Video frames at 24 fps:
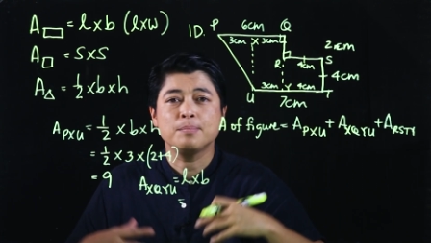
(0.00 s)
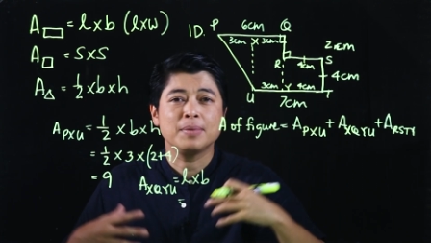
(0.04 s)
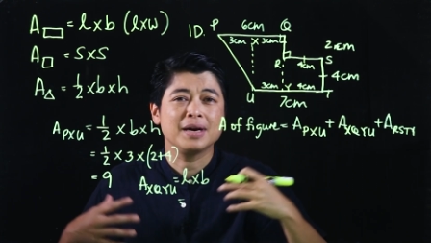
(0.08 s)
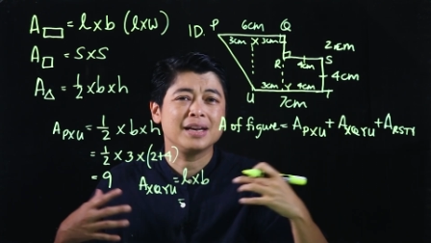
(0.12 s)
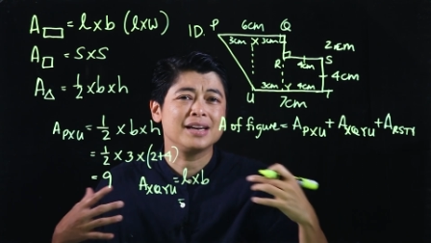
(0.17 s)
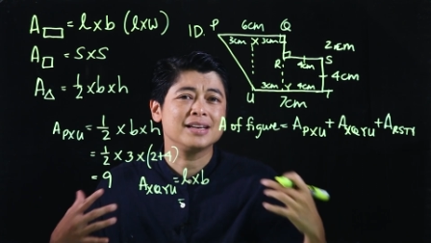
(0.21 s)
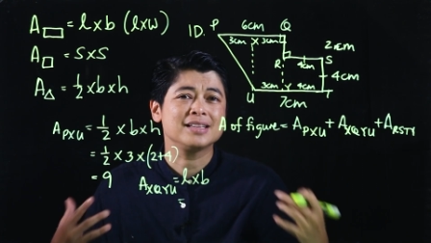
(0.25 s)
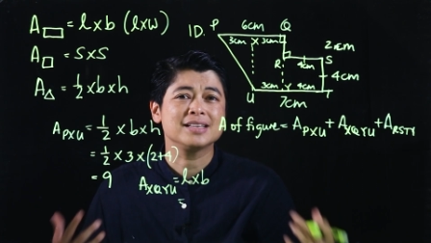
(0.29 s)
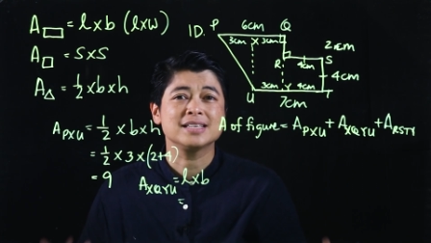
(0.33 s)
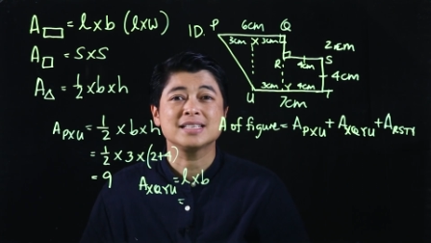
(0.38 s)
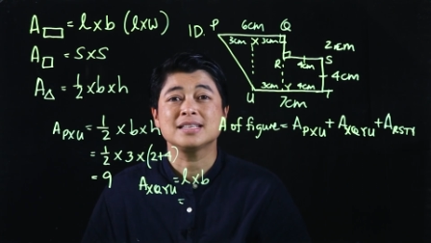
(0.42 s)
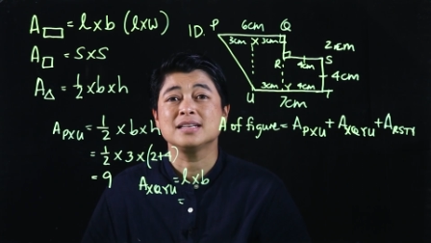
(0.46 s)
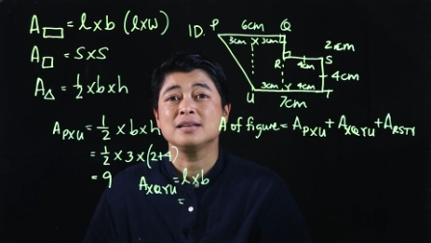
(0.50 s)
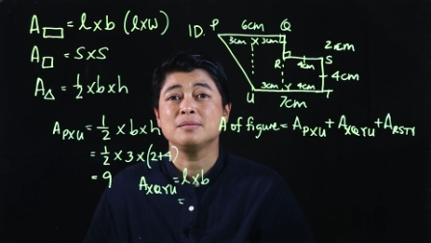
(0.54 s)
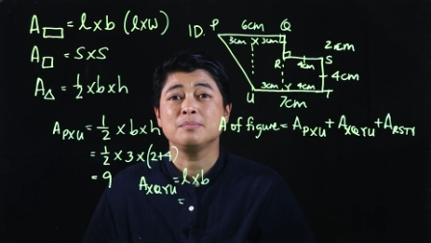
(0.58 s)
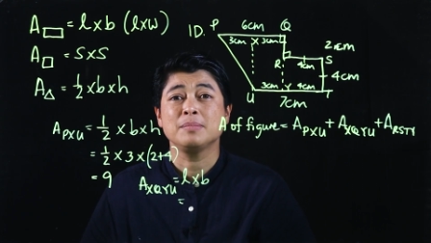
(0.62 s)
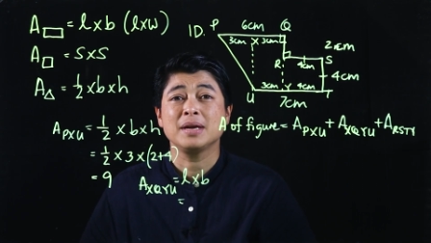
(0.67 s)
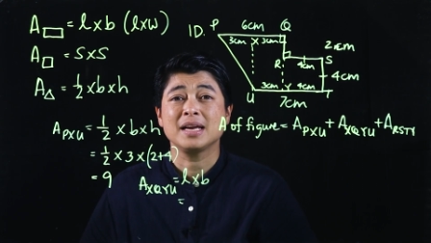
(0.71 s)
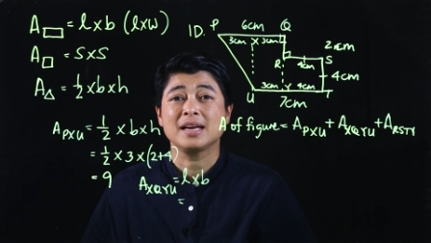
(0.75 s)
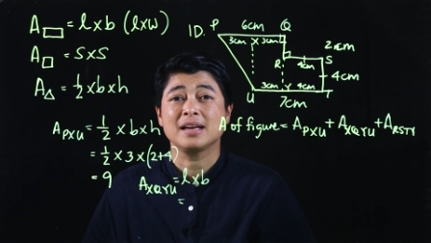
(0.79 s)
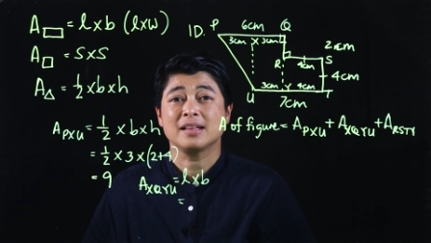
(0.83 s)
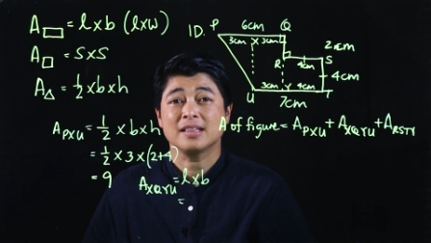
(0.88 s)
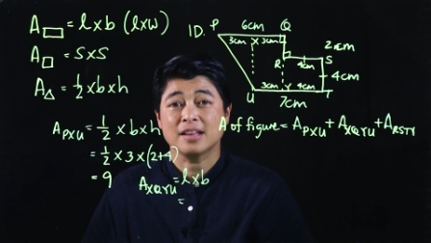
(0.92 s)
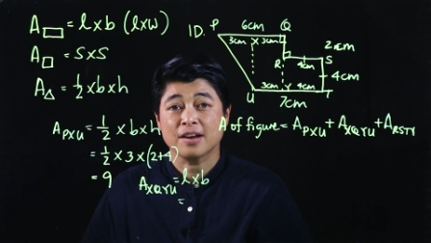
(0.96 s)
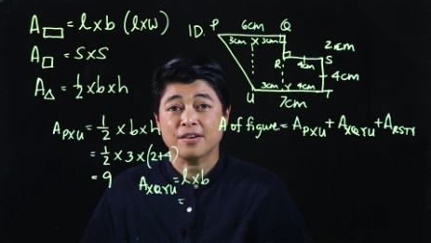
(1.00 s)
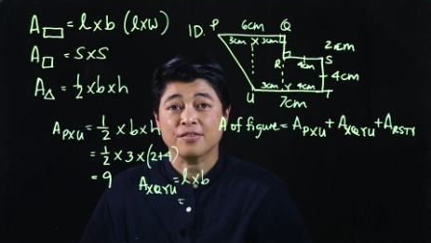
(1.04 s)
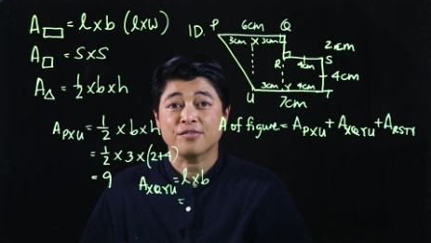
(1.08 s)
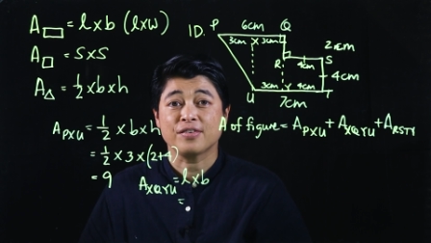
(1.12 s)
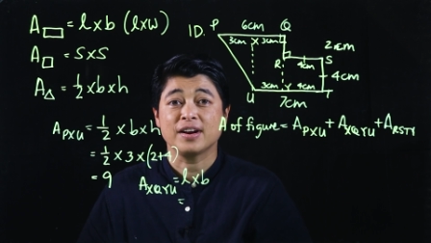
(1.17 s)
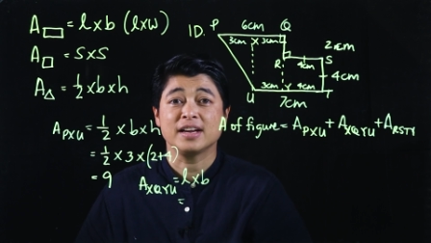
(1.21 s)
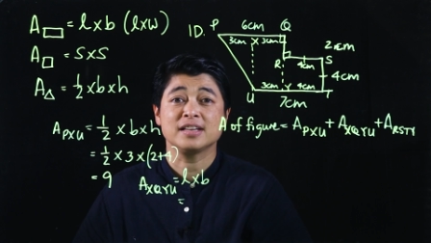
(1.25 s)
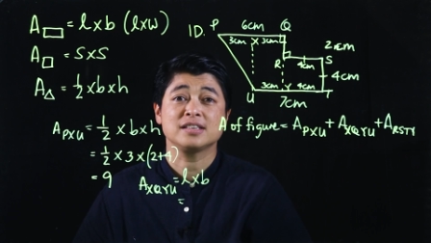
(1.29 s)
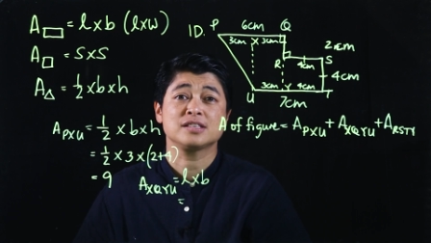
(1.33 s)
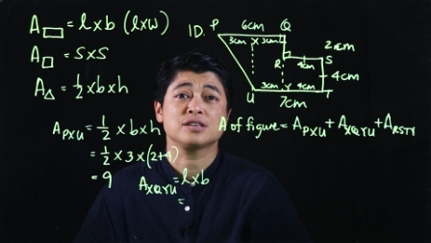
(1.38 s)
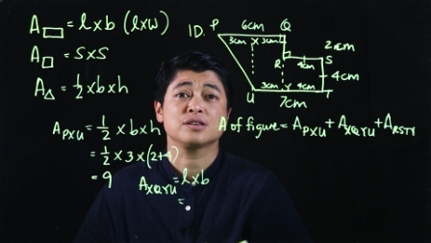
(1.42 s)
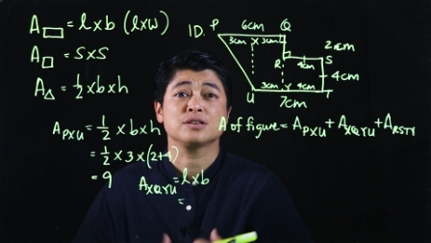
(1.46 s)
but it doesn't make a
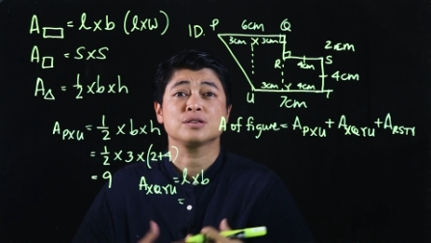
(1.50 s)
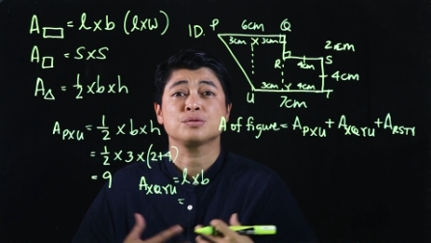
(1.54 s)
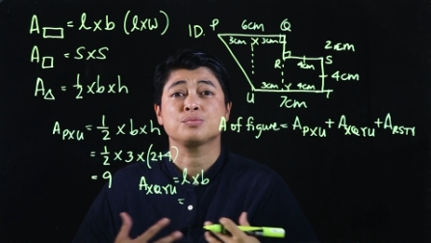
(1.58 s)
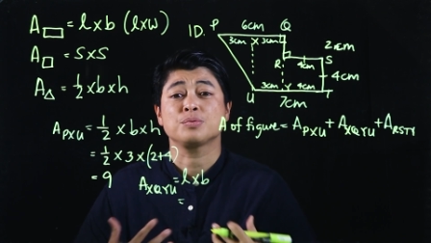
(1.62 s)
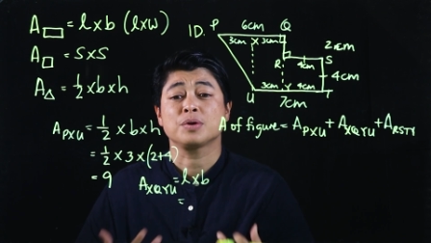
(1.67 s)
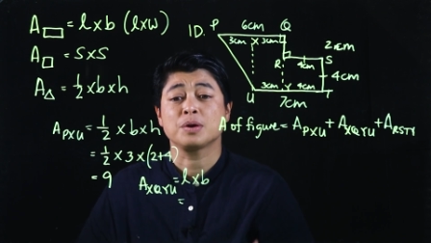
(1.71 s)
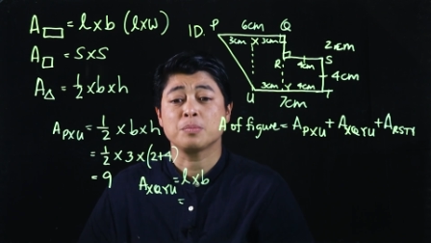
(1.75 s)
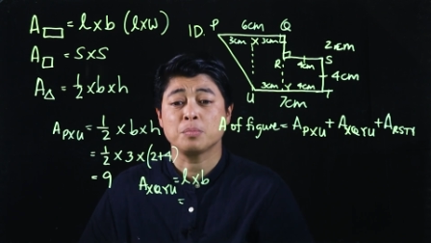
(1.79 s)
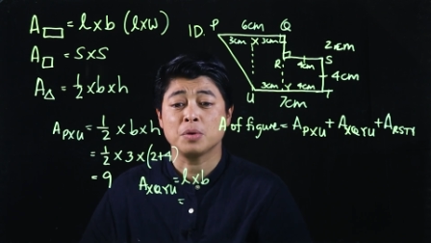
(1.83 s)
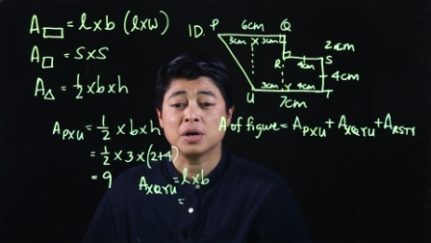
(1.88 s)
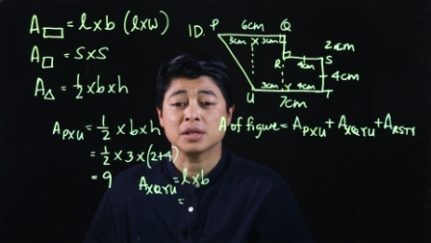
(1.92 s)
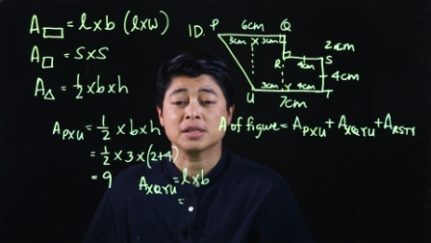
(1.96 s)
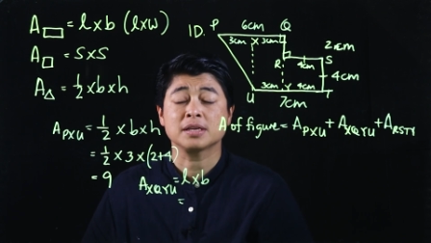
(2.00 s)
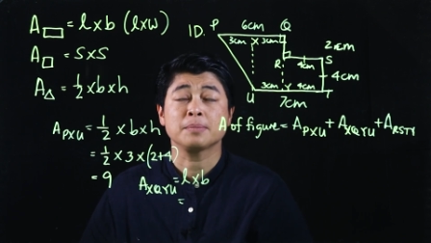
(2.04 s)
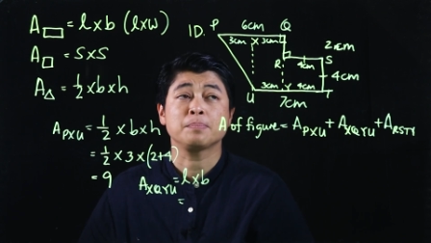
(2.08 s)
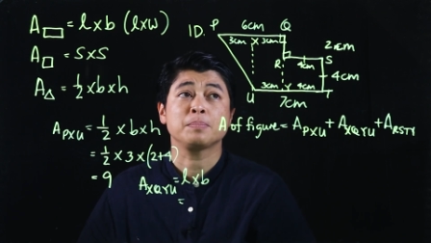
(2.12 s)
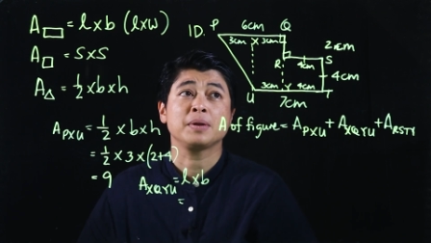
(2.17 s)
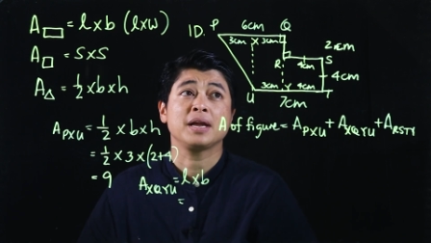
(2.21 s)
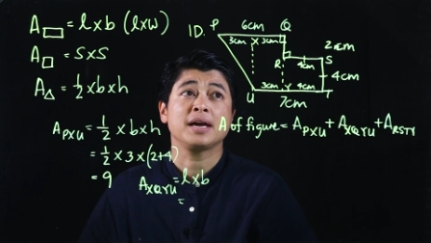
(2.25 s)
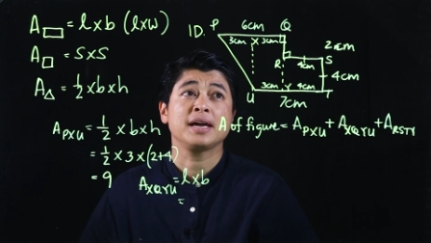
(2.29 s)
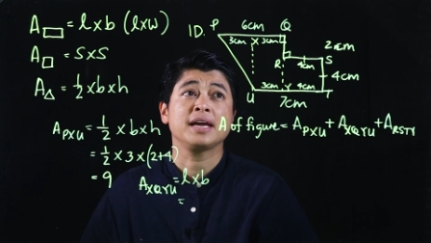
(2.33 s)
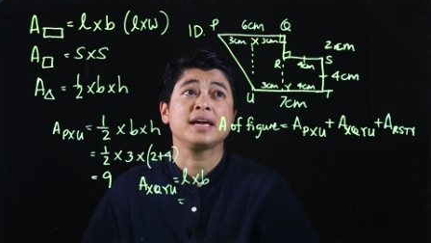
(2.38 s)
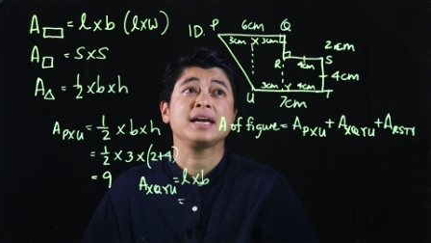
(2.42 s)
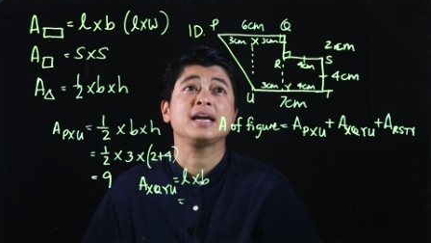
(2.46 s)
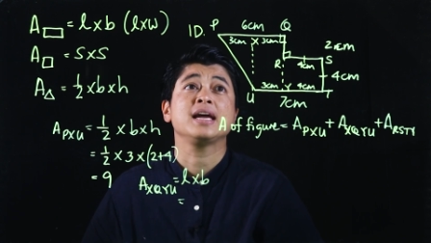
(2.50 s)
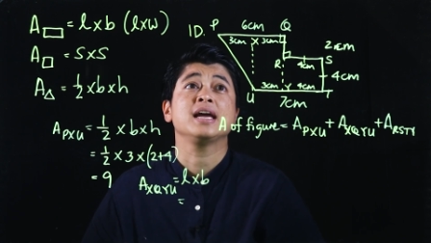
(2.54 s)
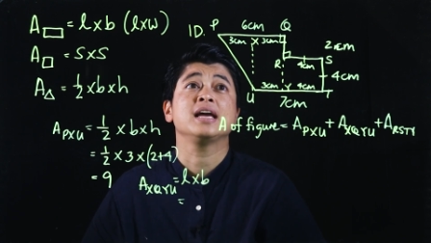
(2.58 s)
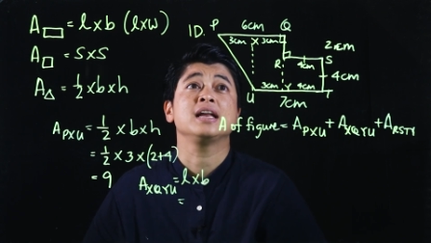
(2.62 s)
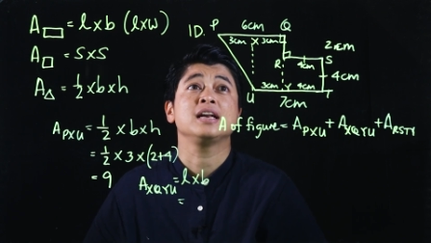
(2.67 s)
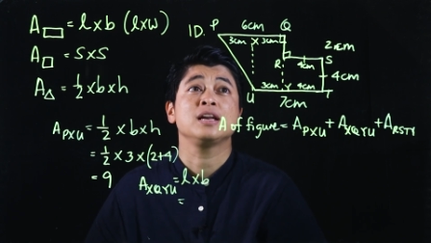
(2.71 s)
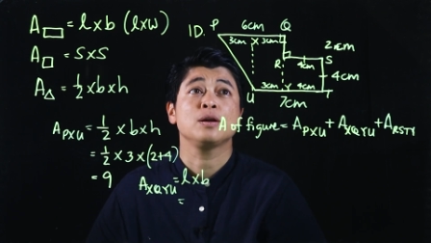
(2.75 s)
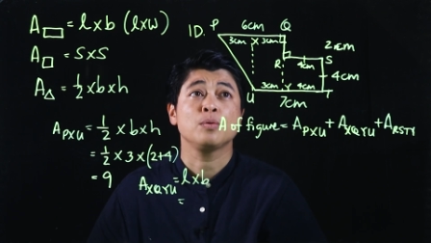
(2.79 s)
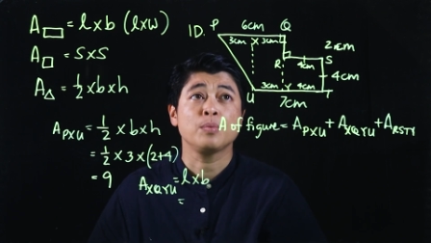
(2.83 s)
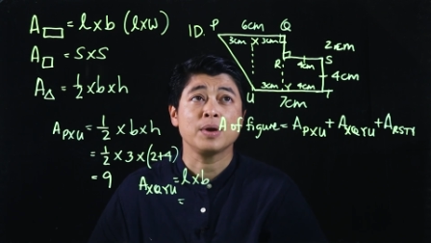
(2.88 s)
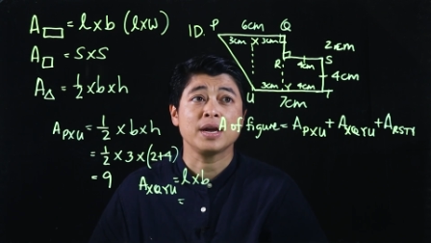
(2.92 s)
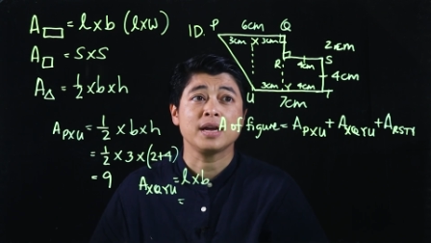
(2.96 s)
difference because we're multiplying
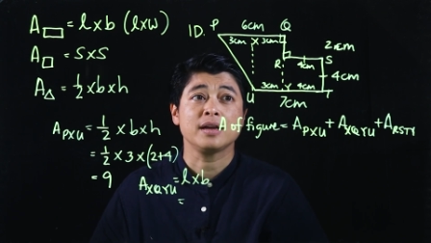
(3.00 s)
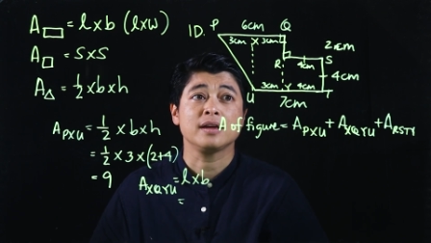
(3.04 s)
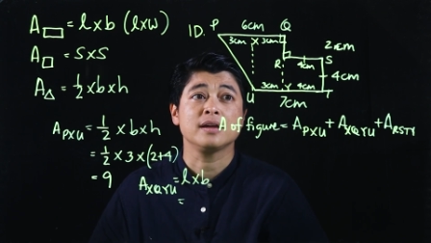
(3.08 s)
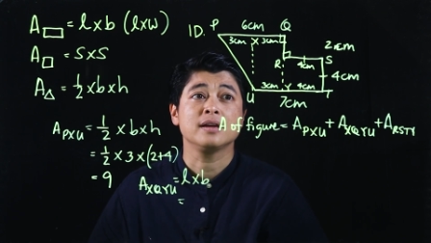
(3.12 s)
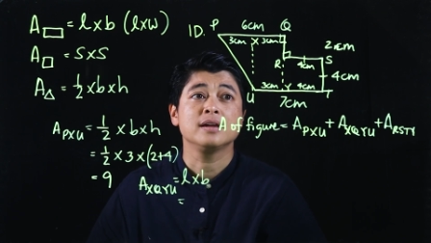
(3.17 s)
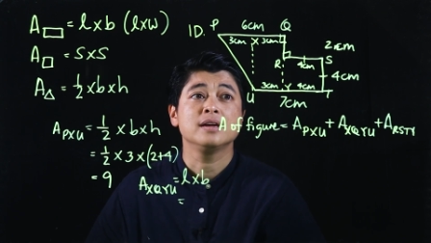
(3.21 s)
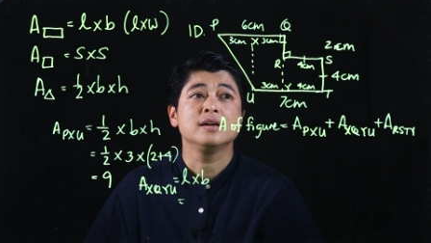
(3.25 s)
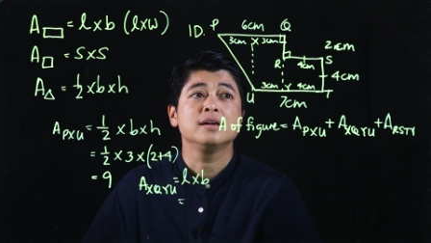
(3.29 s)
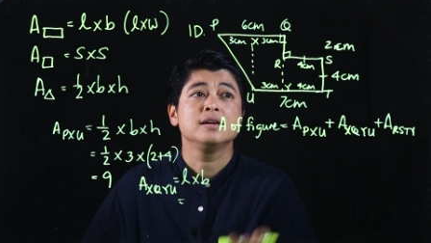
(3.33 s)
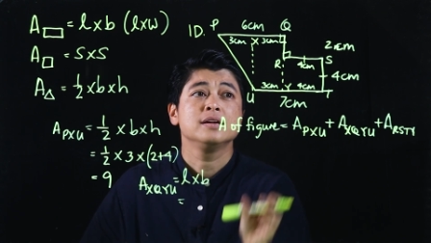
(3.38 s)
anyway.